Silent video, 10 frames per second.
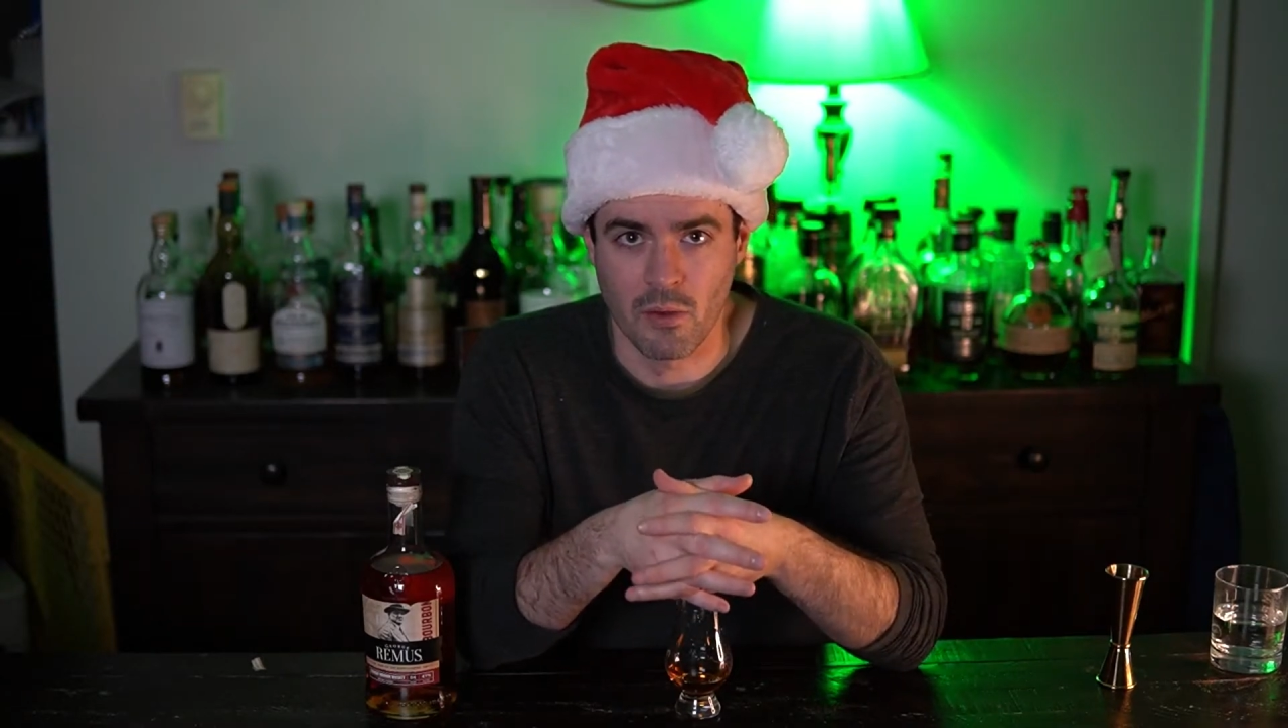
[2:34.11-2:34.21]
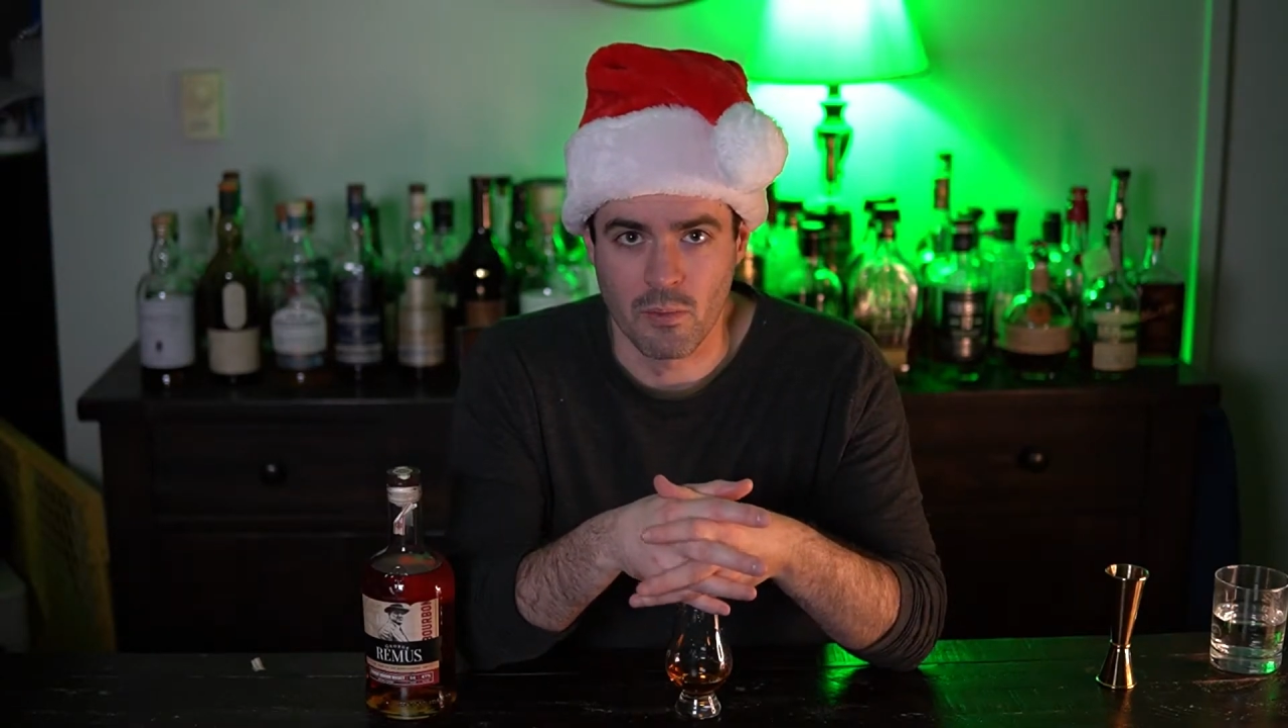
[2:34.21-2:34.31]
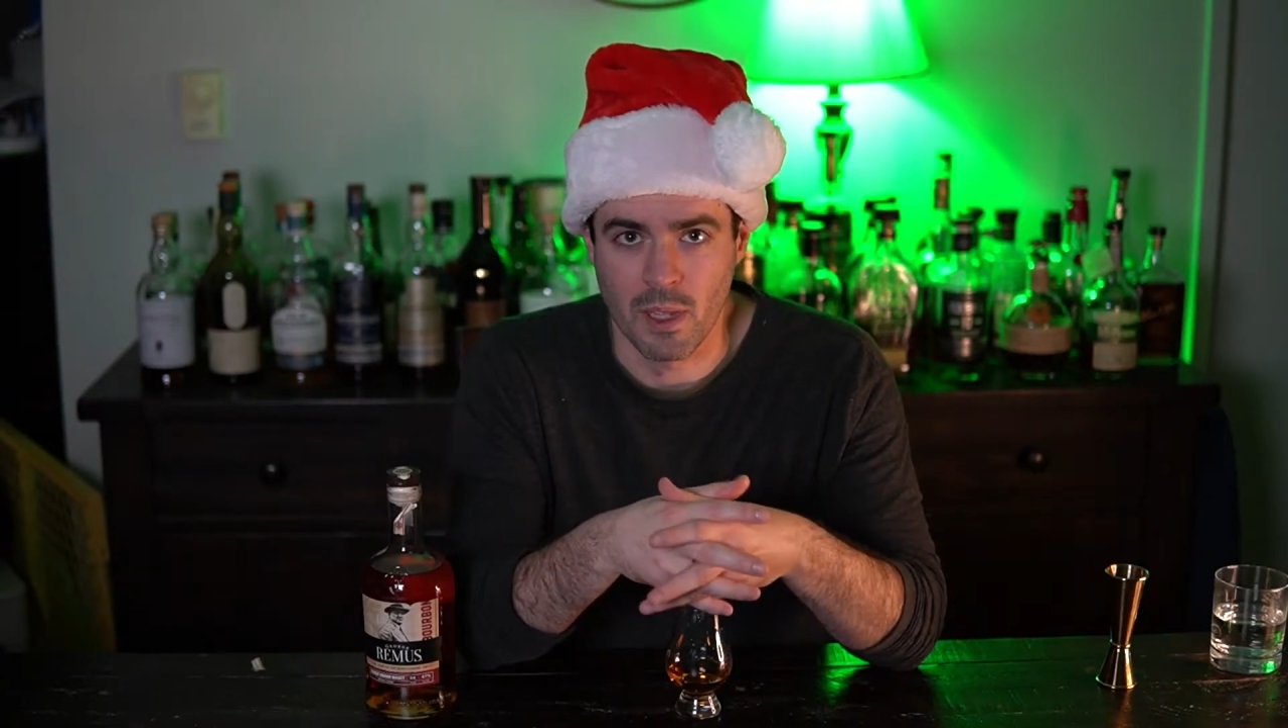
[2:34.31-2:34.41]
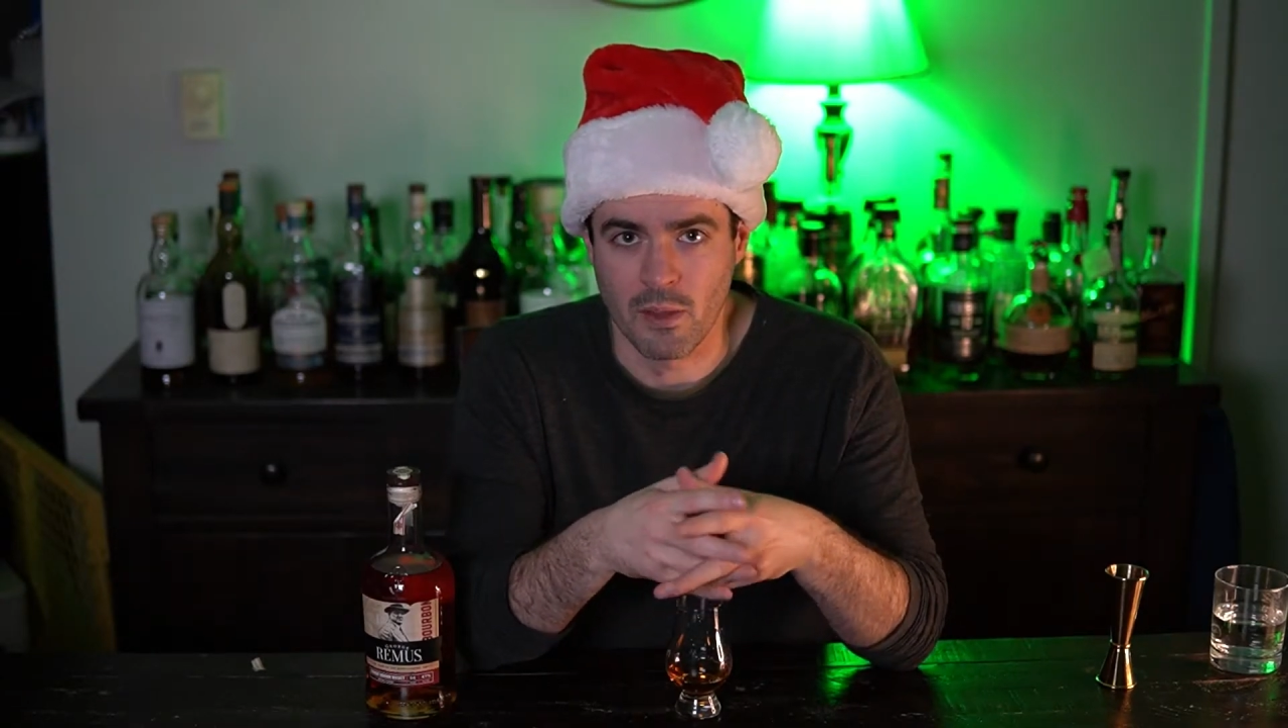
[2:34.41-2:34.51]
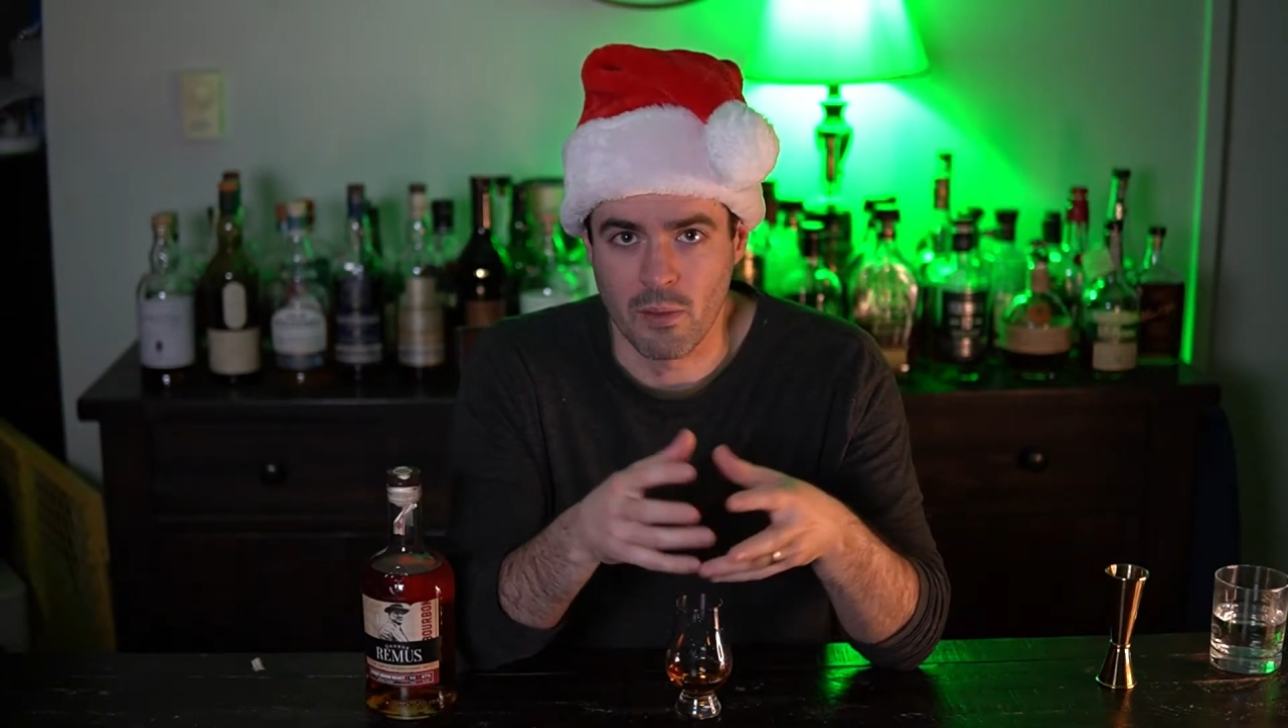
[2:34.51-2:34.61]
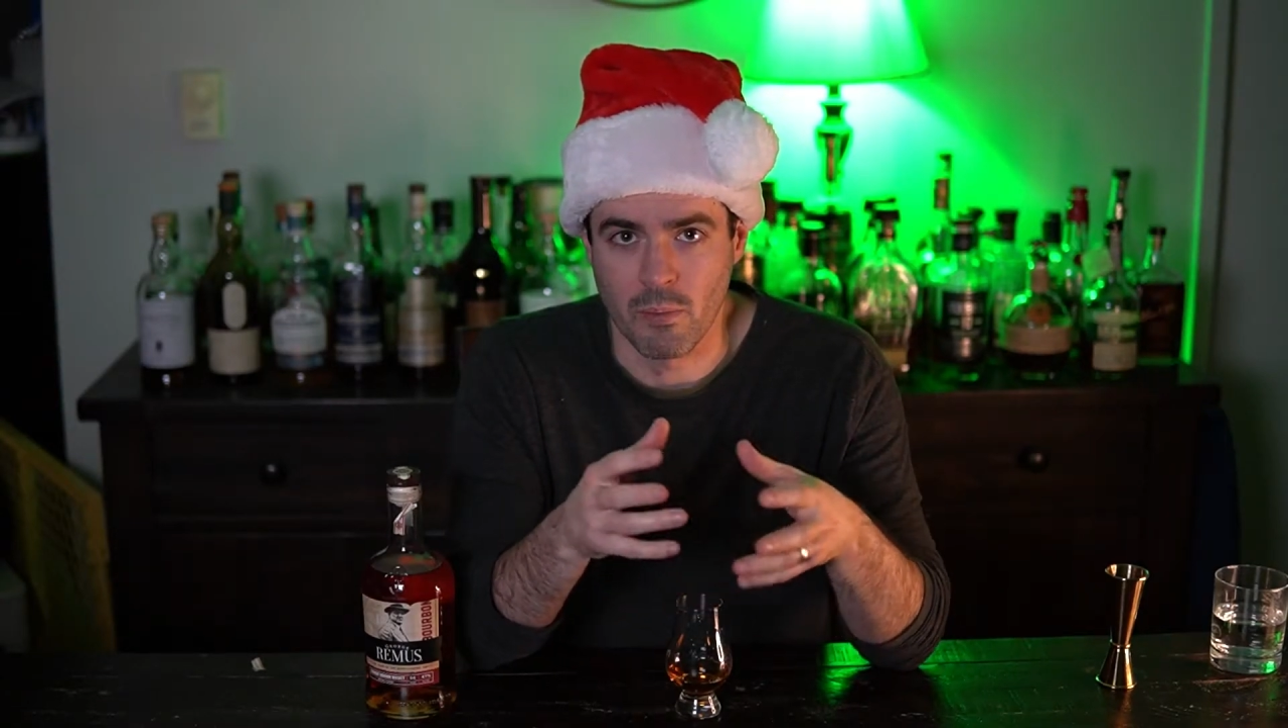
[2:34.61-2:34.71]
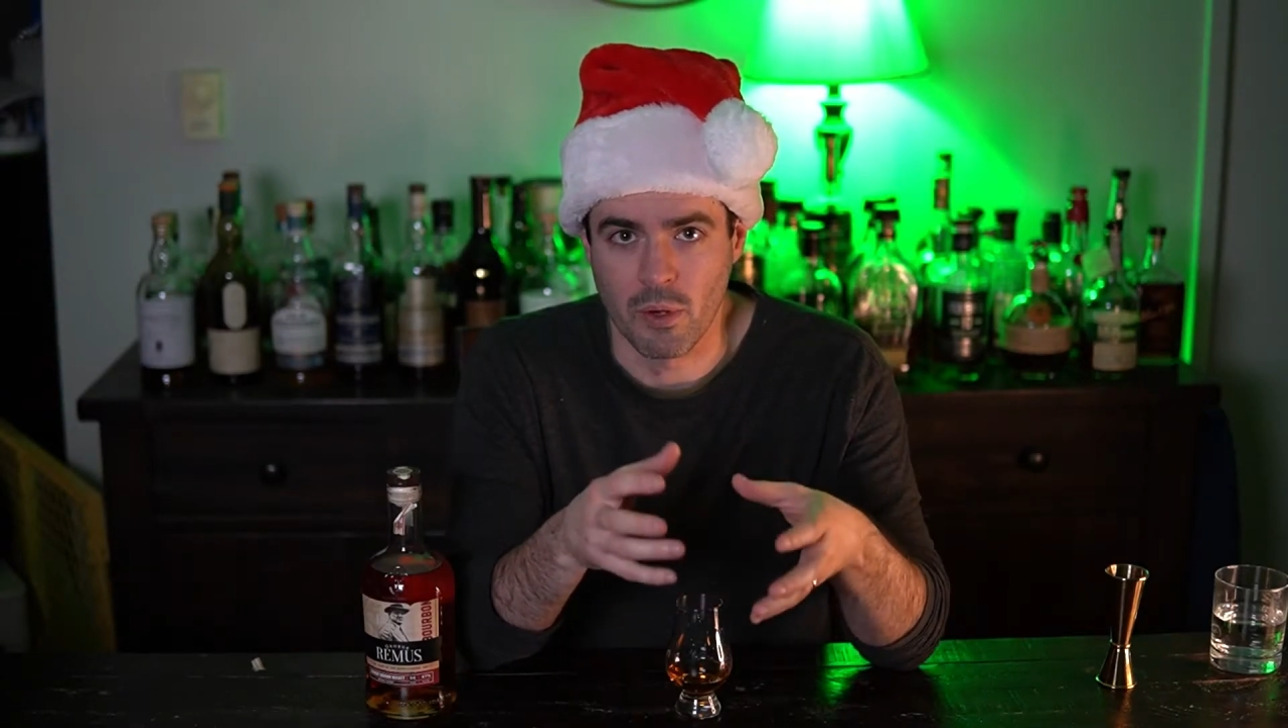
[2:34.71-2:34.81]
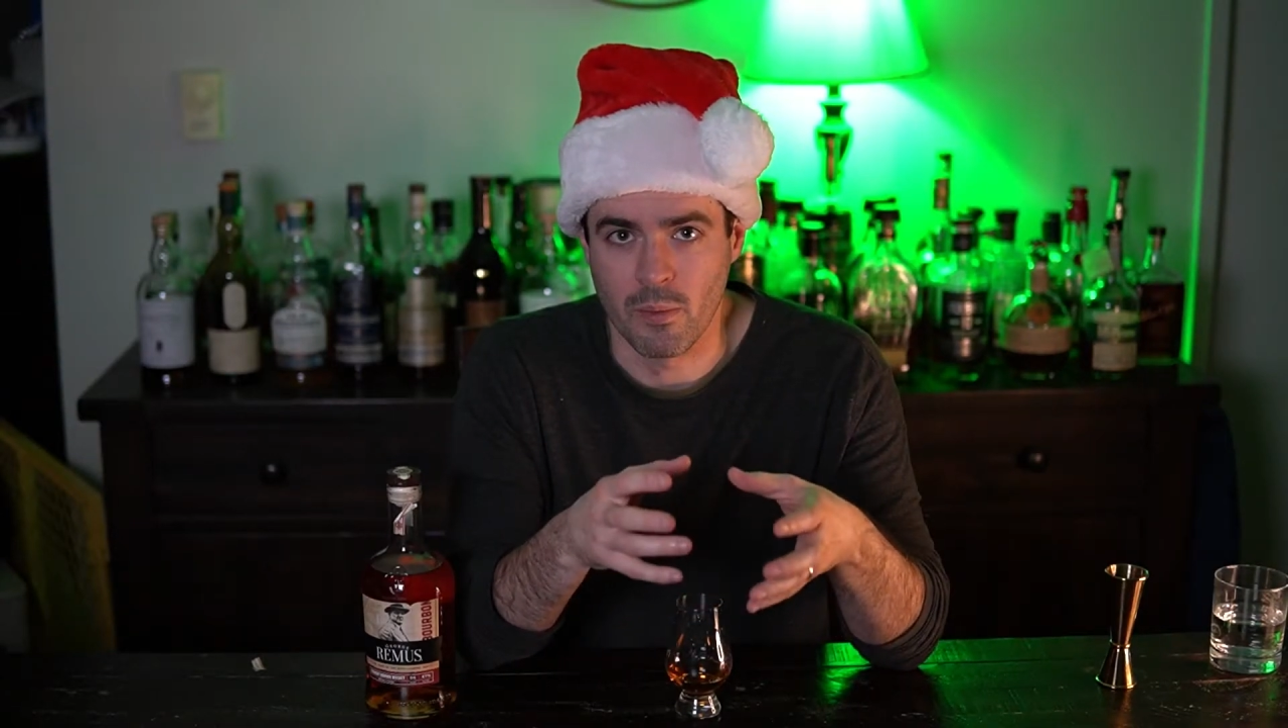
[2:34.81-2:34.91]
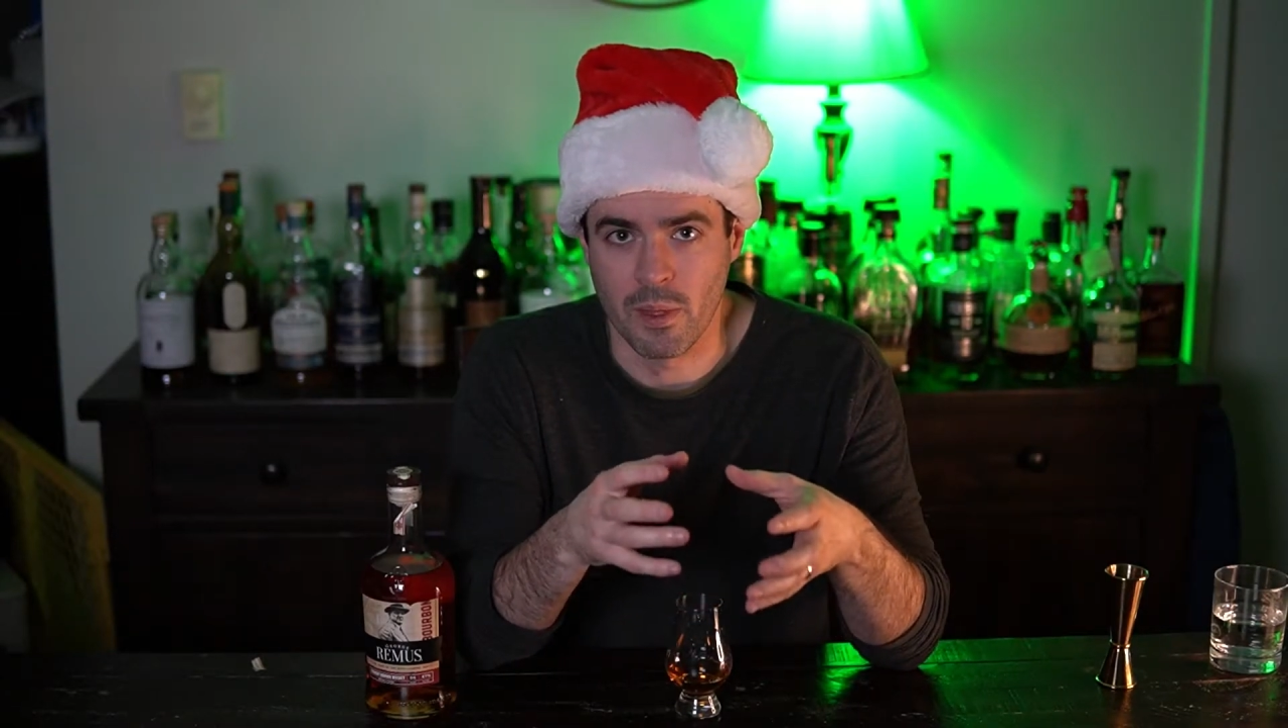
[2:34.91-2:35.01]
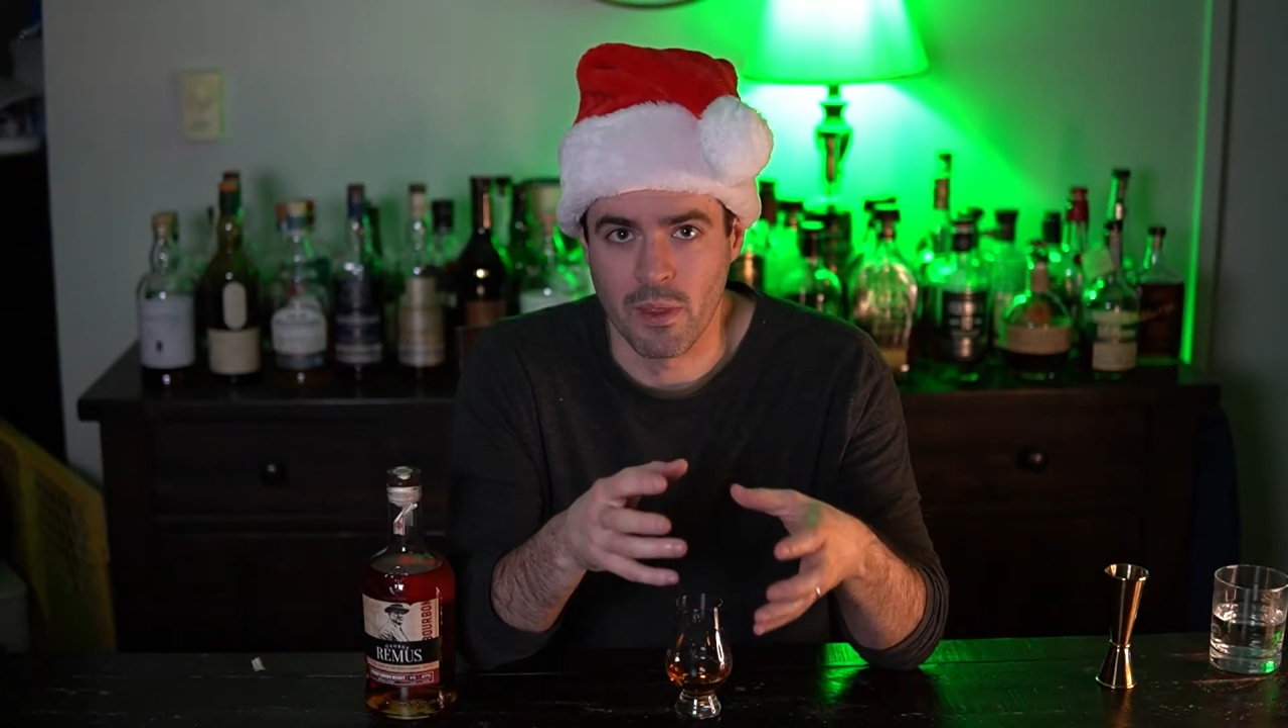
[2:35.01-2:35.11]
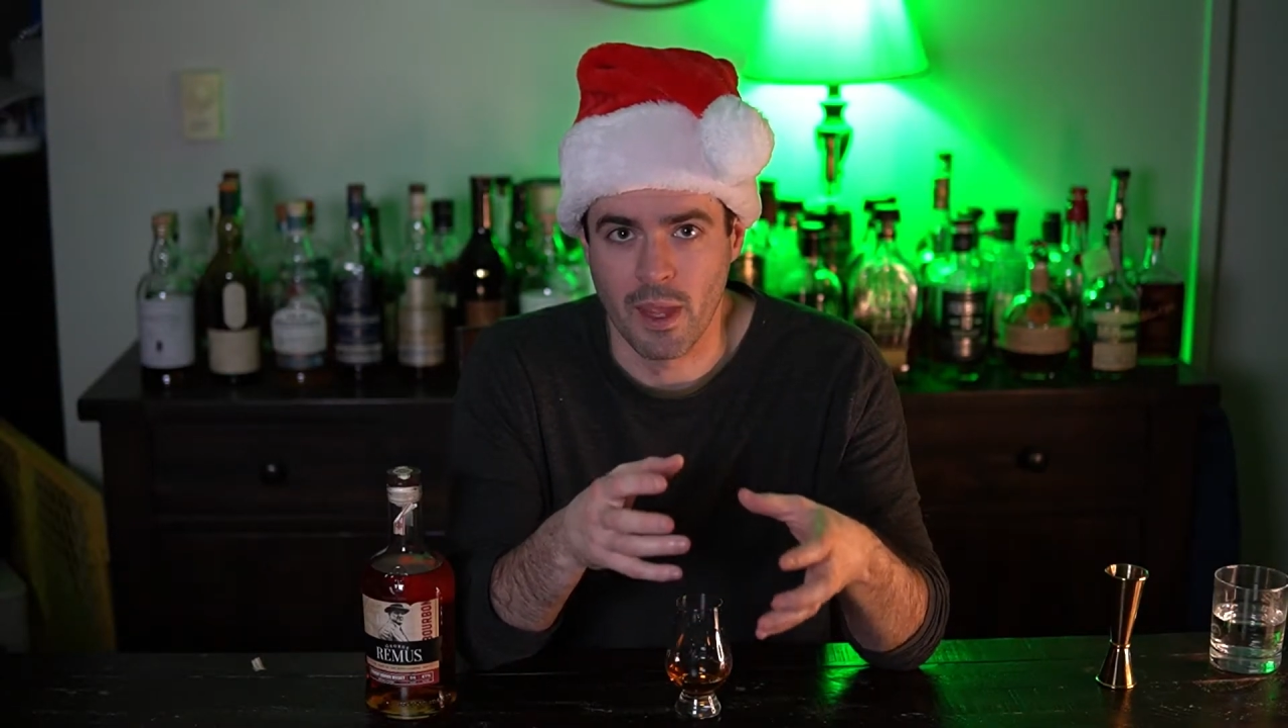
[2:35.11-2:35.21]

to make the bourbon